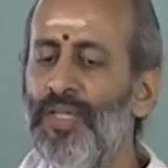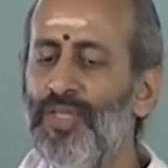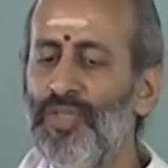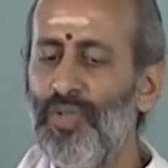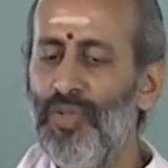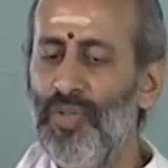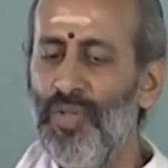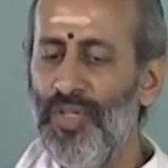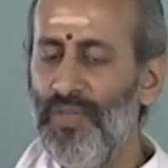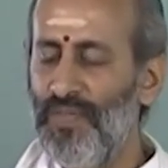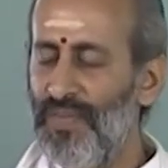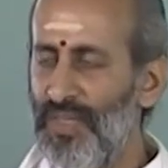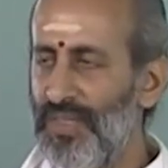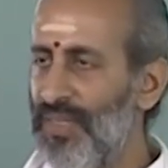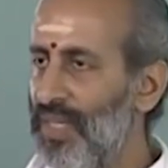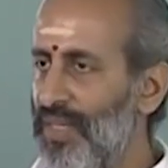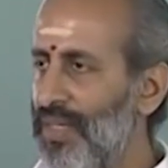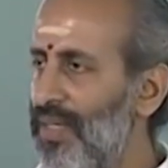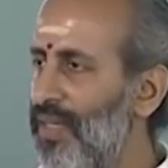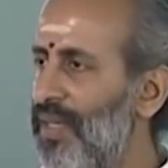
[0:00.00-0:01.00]
So if the
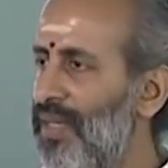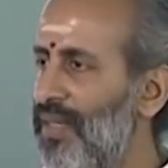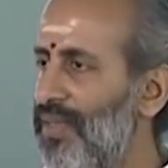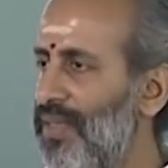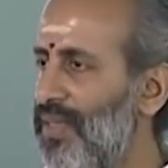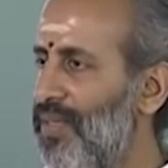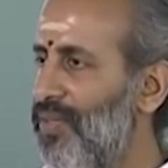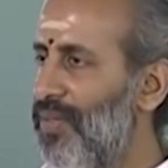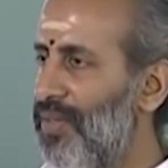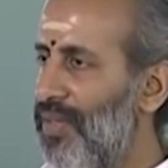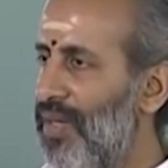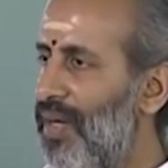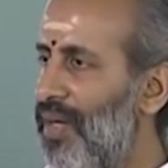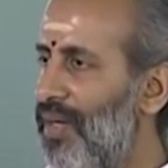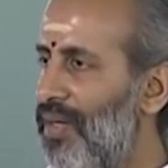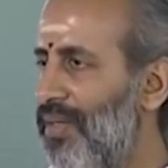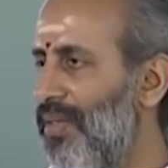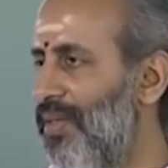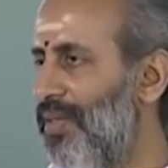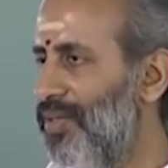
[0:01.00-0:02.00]
circle that you
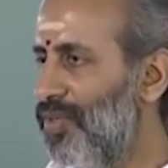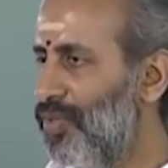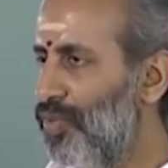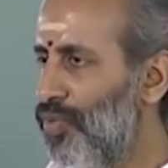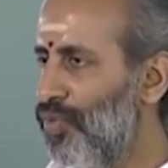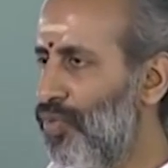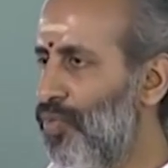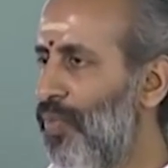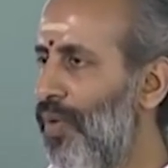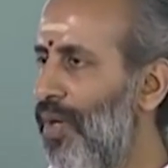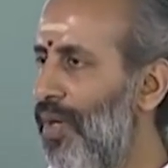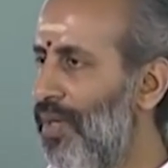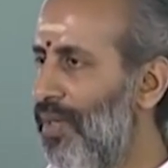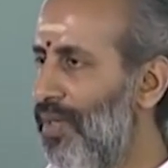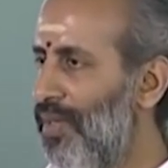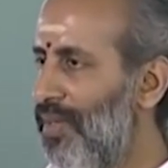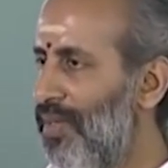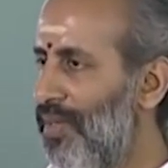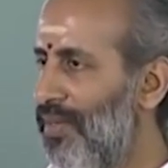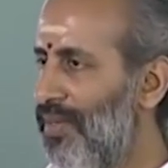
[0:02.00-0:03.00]
draw is too
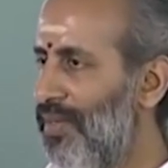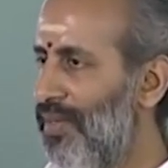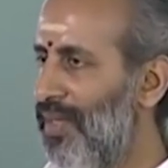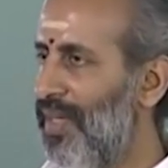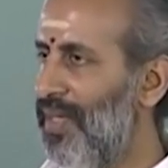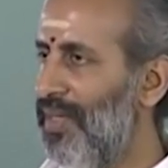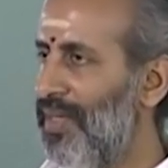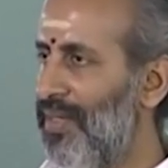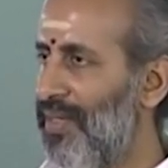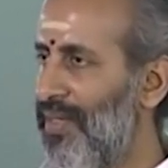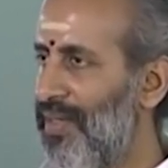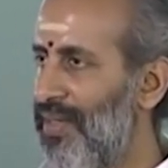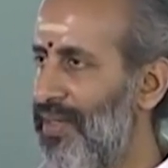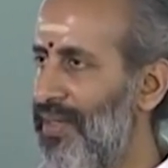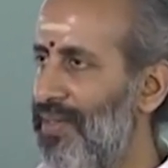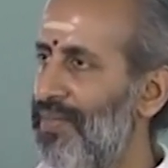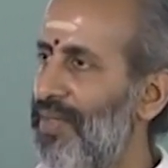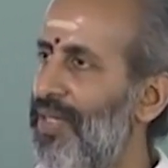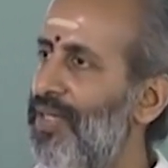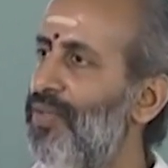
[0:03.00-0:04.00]
small, then
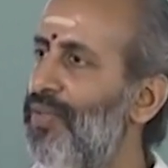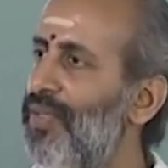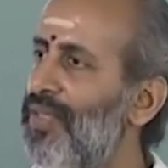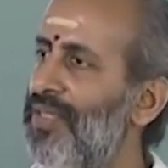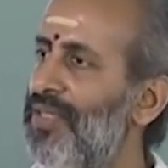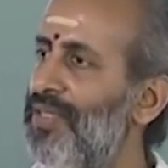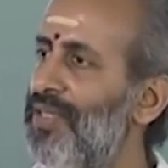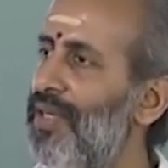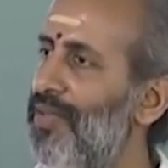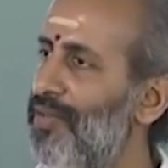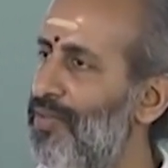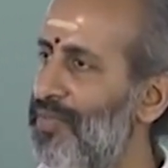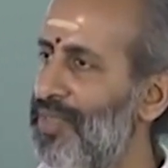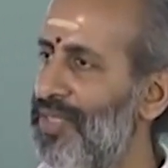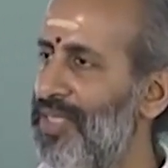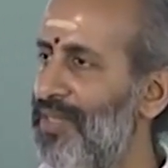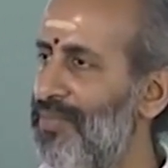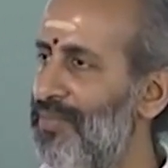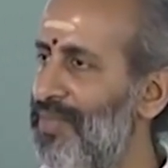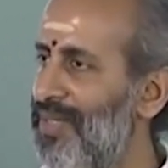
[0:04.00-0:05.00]
while doing the shadow
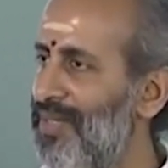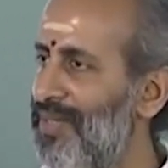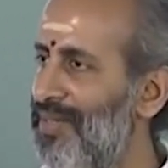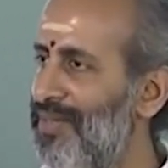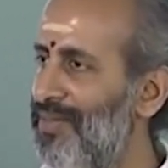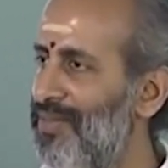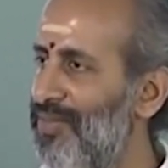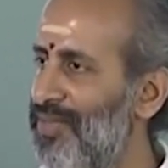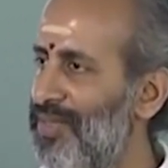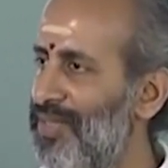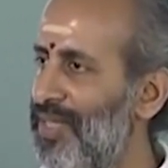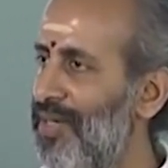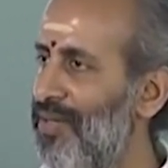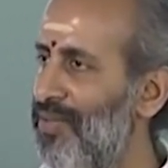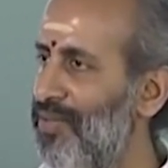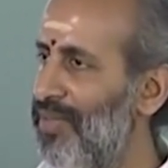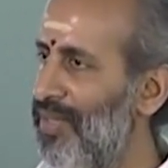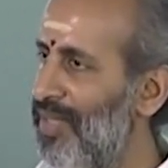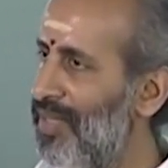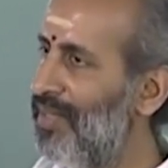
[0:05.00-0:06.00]
measurement, so the
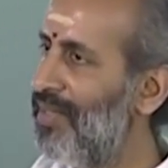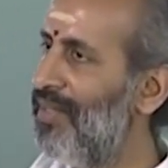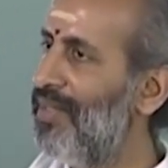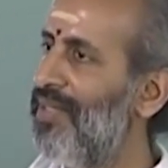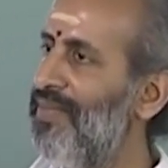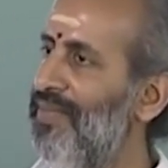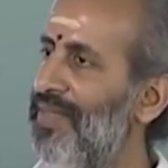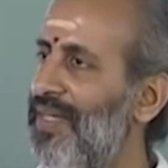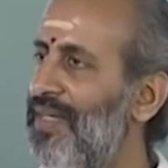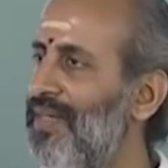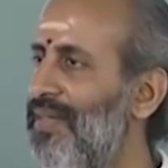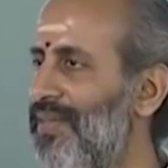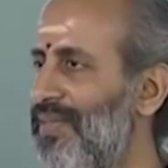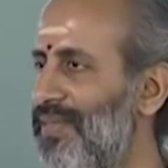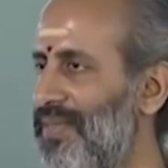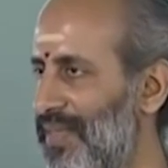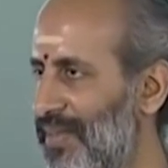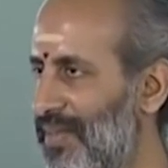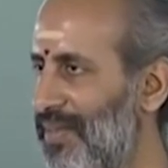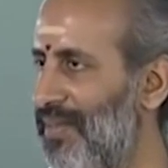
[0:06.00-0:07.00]
shadow need not even enter
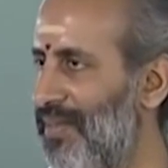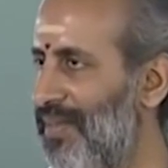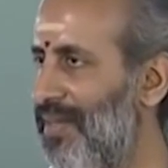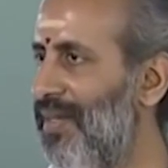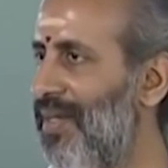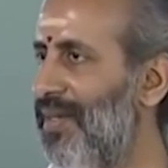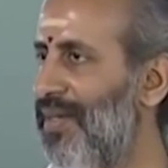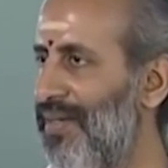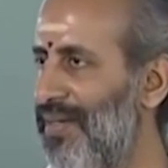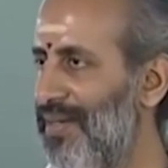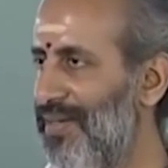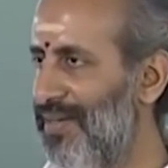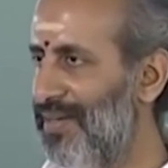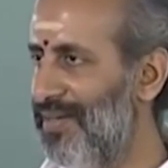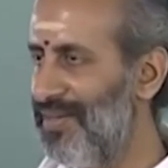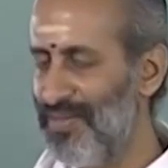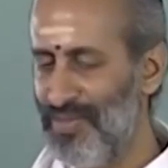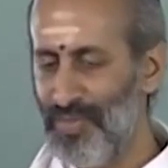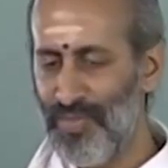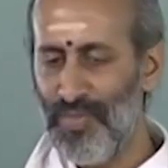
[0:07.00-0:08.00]
the circle here.
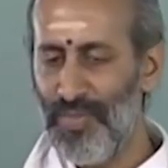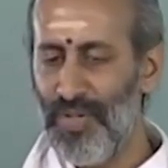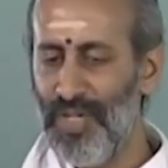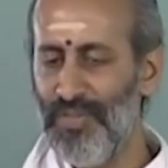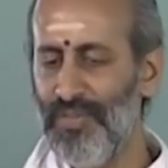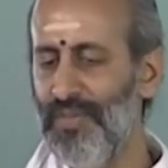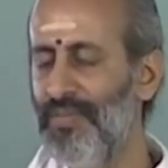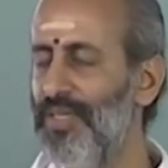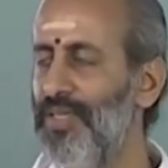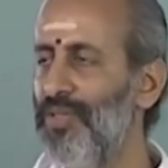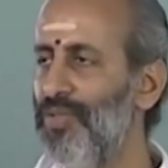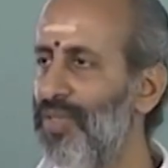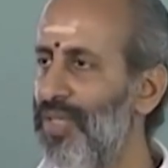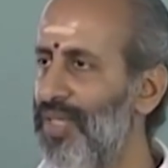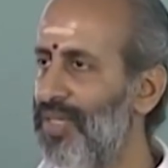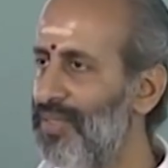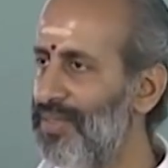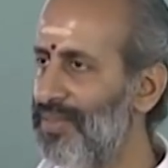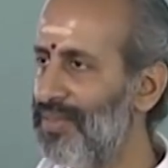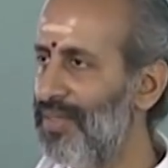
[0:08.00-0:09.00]
So what we will do
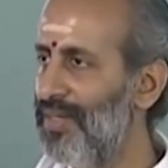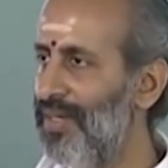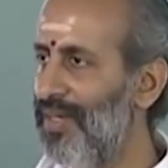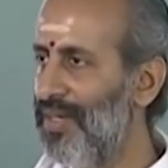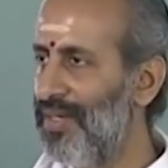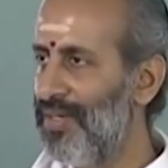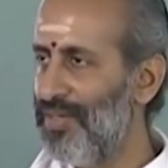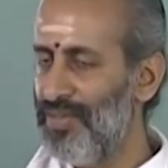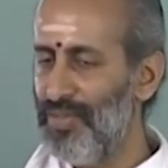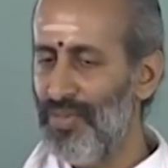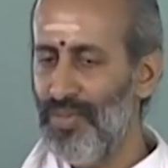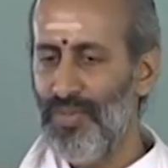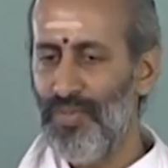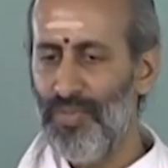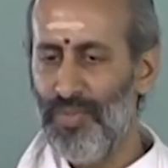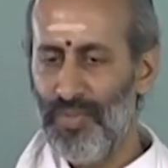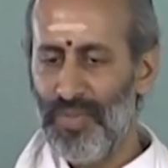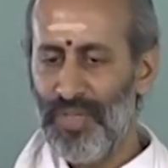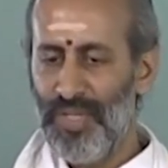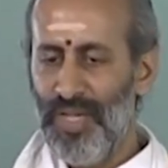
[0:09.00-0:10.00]
is, so
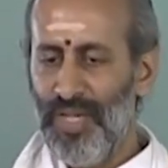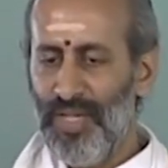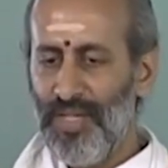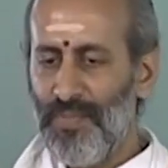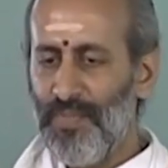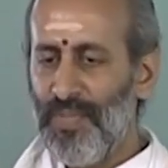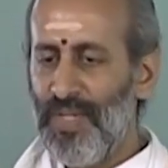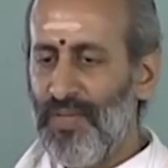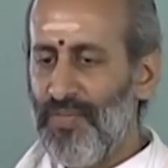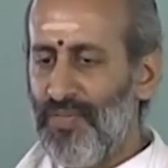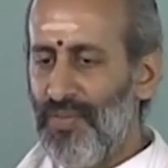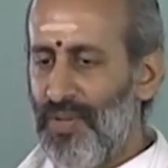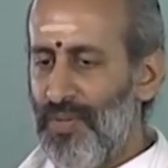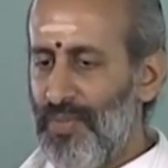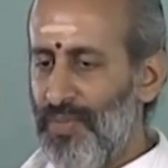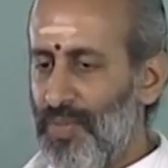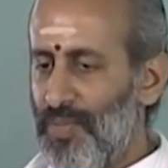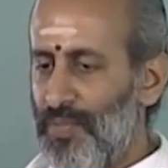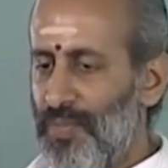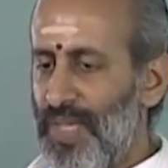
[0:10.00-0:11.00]
you create a
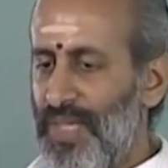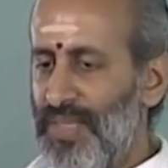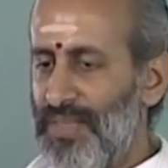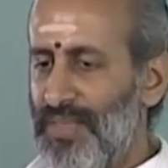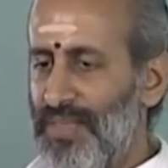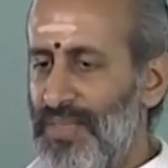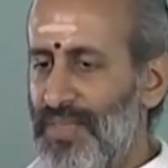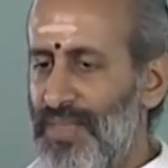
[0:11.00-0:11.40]
platform, you place the